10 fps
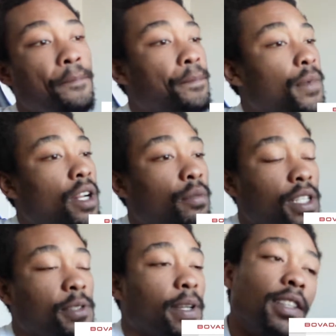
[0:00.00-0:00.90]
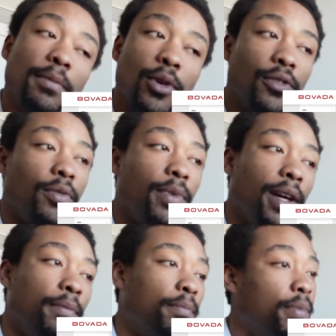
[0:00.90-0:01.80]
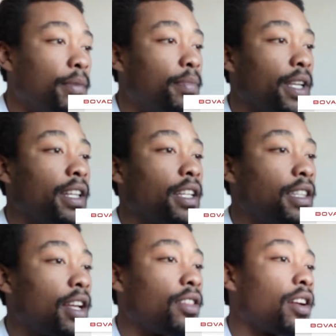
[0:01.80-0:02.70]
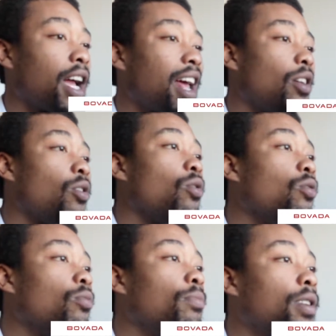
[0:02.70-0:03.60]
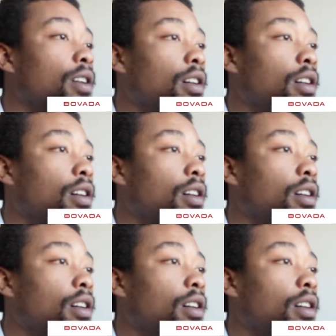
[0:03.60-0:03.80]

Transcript: We expected more from them, but being that they're at home,